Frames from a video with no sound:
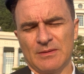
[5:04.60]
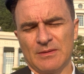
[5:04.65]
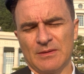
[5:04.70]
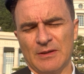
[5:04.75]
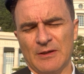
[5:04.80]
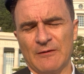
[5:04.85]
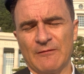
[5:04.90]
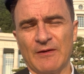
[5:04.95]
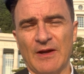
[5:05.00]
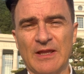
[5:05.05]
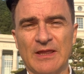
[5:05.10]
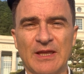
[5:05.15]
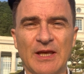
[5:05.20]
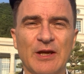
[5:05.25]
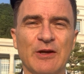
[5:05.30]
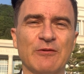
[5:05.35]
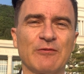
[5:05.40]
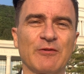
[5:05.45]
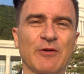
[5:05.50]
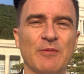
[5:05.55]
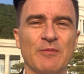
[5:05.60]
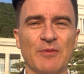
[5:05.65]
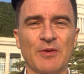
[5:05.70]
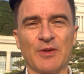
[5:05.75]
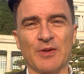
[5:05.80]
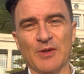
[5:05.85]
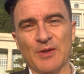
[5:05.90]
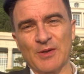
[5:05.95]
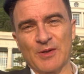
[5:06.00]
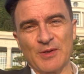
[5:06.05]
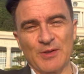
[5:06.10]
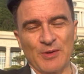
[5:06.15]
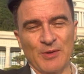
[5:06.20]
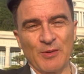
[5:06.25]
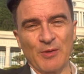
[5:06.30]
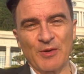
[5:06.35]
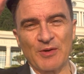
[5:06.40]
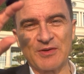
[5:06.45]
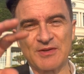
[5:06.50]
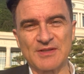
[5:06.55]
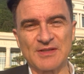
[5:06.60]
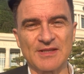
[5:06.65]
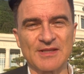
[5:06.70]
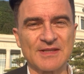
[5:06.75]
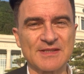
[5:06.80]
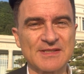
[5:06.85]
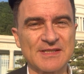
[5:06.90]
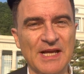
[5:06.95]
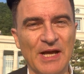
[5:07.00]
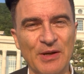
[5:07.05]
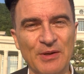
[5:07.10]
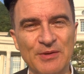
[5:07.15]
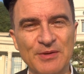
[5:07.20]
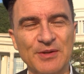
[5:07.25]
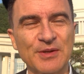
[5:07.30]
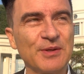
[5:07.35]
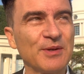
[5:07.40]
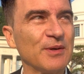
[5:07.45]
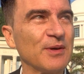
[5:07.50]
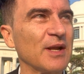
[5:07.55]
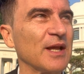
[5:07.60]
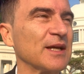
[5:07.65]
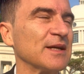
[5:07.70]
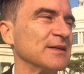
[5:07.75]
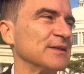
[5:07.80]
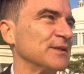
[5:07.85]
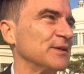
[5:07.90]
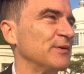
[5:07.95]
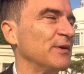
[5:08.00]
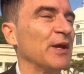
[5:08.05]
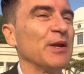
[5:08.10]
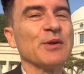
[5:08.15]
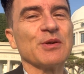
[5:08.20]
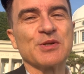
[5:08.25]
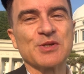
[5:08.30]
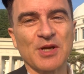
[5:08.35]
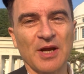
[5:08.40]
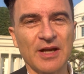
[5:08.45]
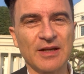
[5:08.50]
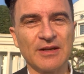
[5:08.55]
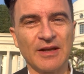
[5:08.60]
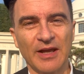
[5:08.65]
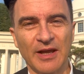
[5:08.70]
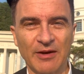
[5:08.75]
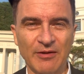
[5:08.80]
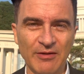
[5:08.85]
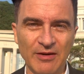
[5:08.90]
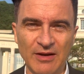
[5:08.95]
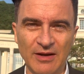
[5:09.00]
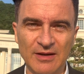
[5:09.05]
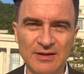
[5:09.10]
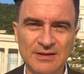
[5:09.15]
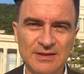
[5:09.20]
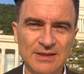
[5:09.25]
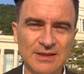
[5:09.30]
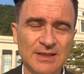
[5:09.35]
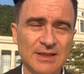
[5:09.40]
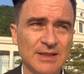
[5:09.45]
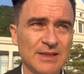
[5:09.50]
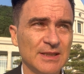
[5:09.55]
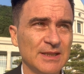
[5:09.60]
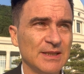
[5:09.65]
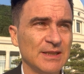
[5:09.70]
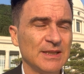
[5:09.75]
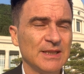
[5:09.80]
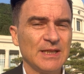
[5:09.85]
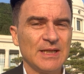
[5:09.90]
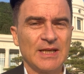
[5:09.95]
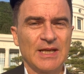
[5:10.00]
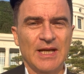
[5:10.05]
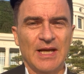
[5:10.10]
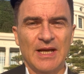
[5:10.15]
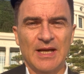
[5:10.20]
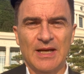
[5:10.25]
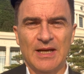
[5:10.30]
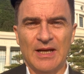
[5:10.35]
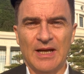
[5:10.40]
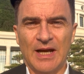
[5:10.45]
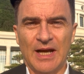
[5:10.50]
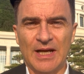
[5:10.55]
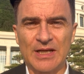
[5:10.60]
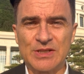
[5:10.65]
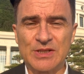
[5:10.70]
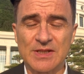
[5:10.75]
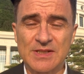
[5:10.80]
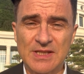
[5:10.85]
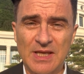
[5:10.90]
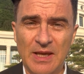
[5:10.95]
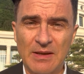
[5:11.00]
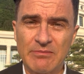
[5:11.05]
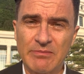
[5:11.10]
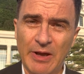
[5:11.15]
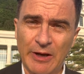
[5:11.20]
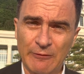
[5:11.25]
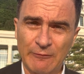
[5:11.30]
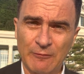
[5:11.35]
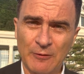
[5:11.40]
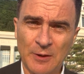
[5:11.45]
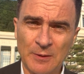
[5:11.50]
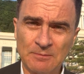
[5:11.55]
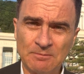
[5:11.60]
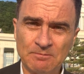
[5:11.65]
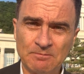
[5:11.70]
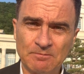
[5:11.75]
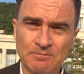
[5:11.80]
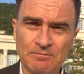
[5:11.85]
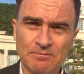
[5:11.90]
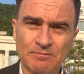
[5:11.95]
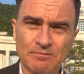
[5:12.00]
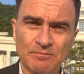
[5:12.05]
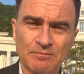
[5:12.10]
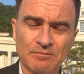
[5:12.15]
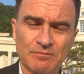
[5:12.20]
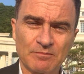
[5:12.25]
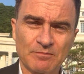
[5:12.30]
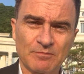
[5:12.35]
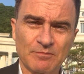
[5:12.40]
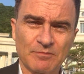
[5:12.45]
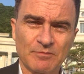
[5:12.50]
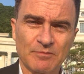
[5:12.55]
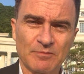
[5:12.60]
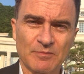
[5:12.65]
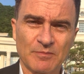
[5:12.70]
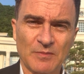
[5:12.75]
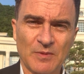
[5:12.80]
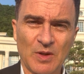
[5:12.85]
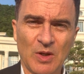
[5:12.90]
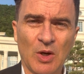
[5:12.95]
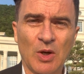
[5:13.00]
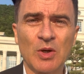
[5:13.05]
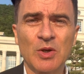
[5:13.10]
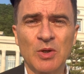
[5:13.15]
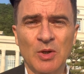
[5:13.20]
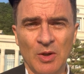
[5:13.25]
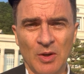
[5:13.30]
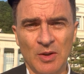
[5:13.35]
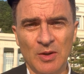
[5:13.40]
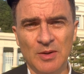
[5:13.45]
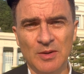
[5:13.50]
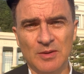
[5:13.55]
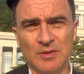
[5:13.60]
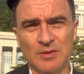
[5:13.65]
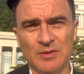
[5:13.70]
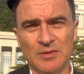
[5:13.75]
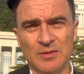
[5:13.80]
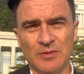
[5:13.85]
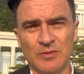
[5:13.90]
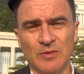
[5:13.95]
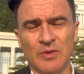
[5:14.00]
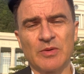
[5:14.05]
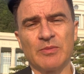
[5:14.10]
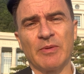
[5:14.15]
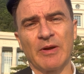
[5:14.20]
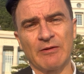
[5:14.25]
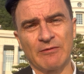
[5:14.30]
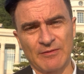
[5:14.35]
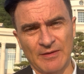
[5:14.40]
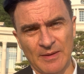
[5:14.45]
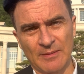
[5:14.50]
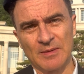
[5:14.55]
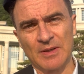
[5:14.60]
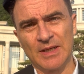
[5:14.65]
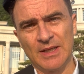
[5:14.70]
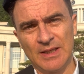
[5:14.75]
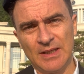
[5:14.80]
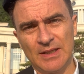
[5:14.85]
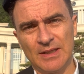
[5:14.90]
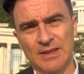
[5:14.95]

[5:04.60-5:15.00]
if I think from the north to the south, you know, like a greater China area, I just came back from Hong Kong with my family.